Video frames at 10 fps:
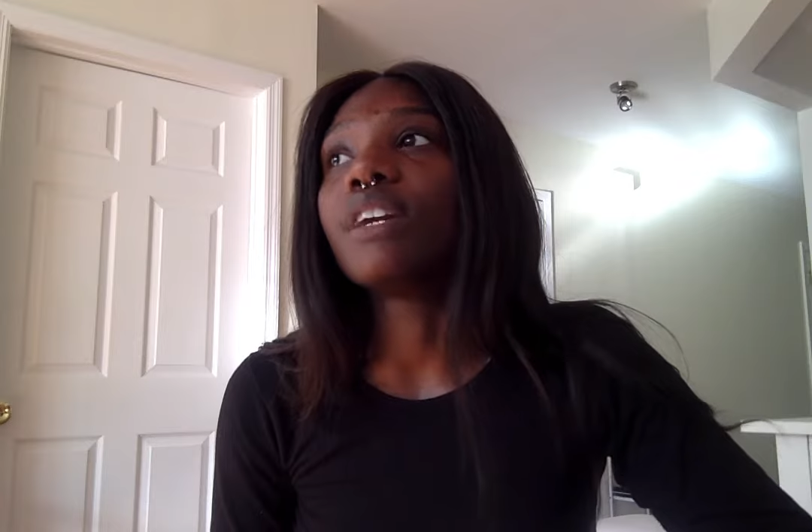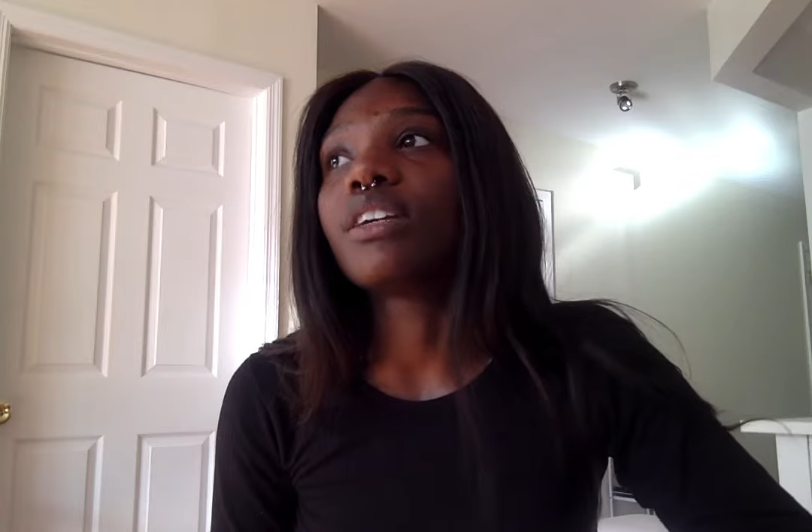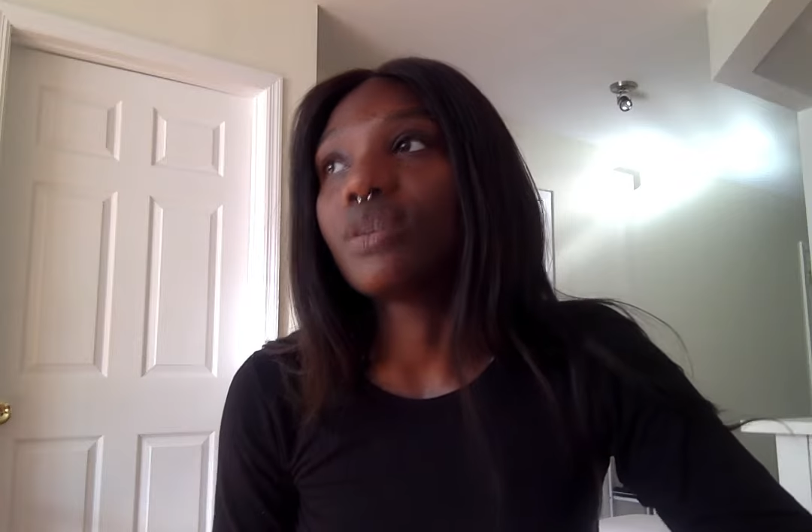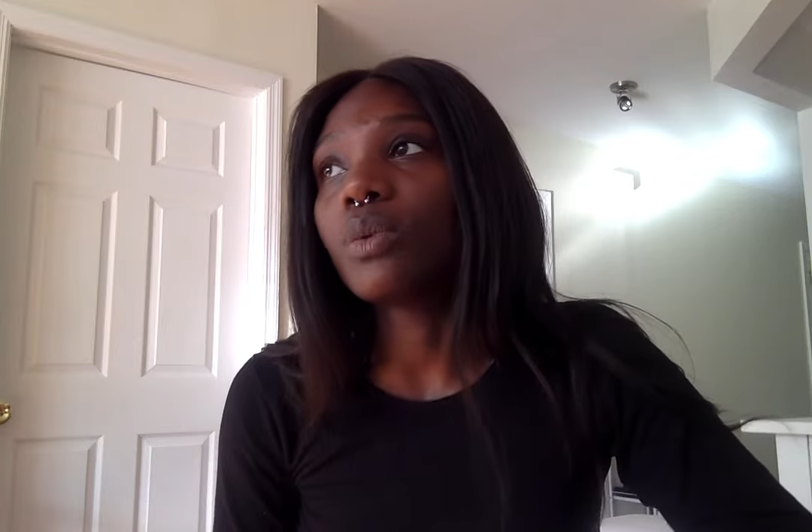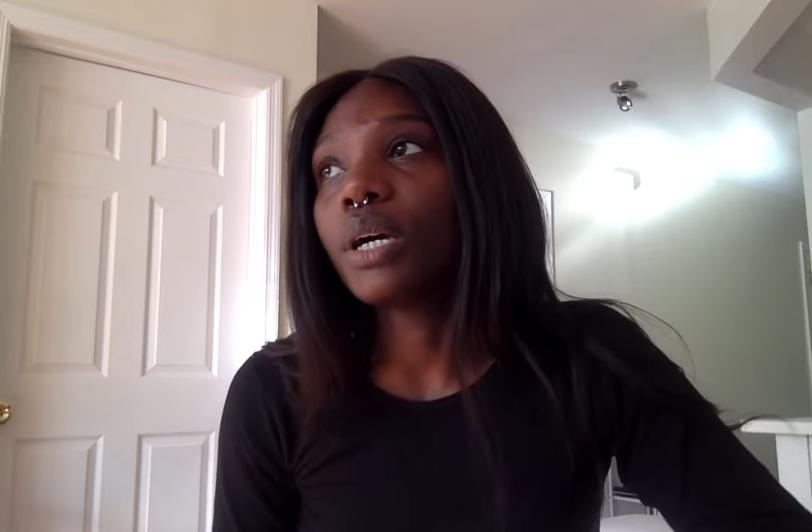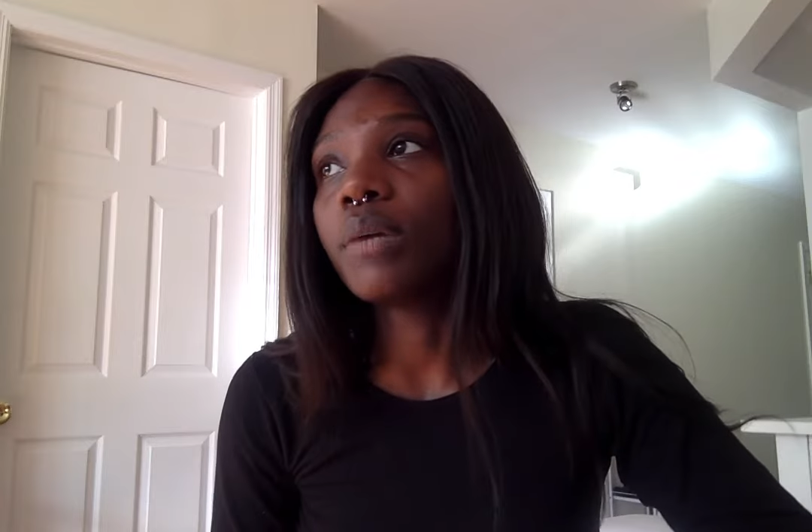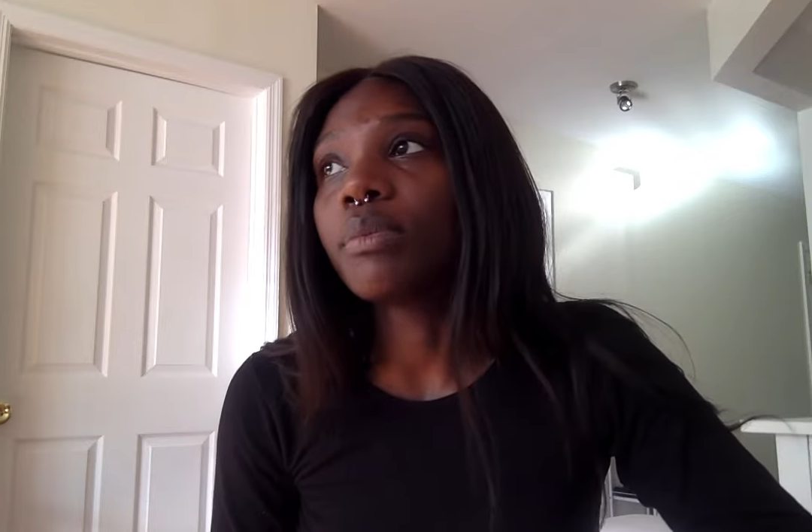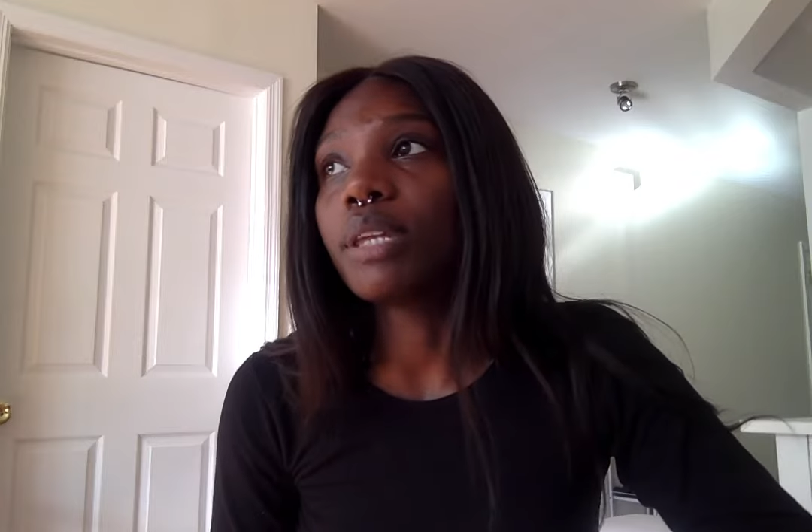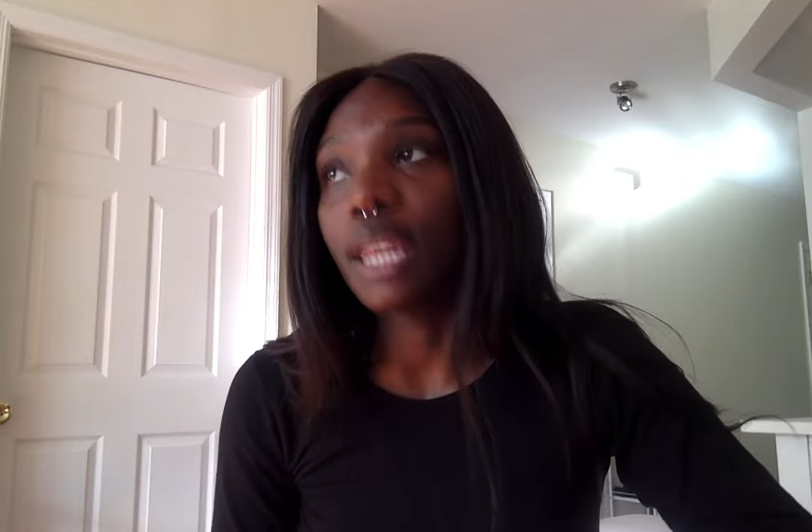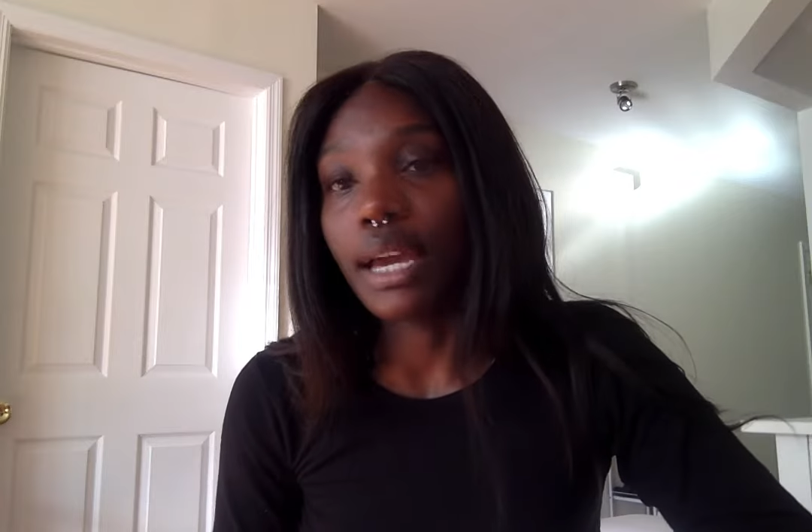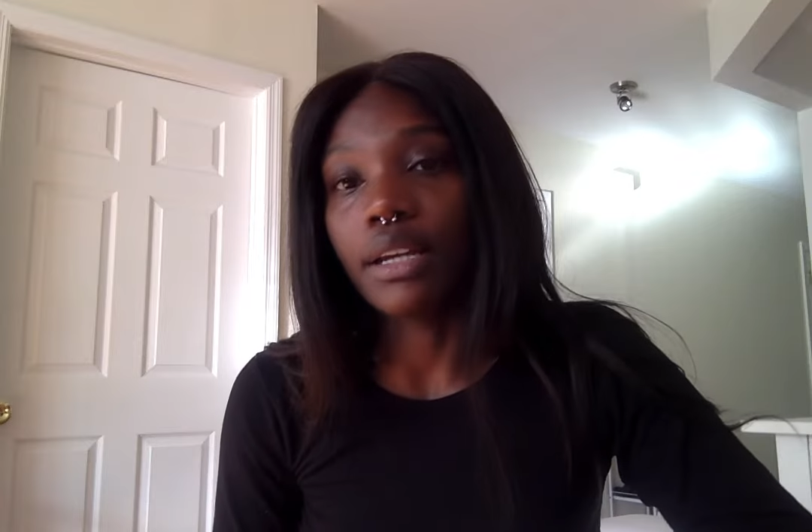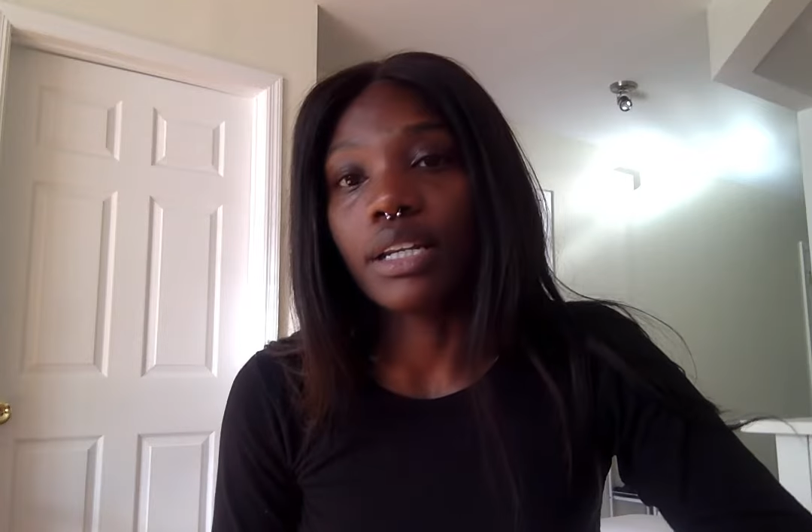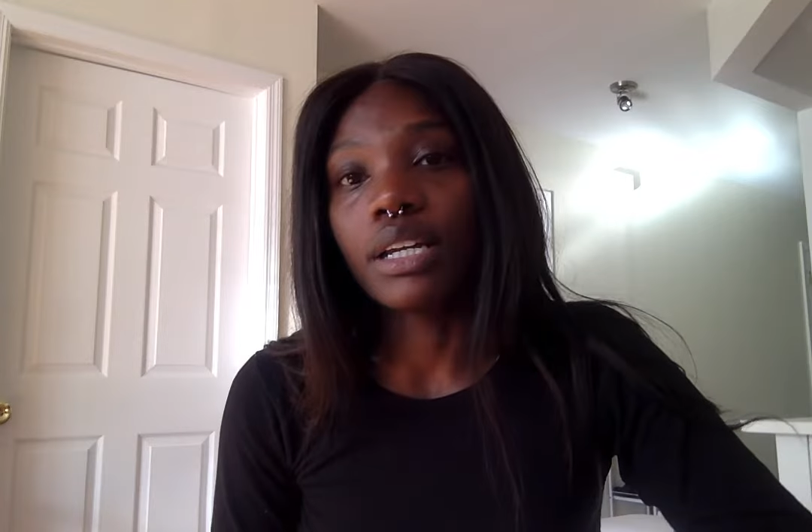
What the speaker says: fuck you up and, like,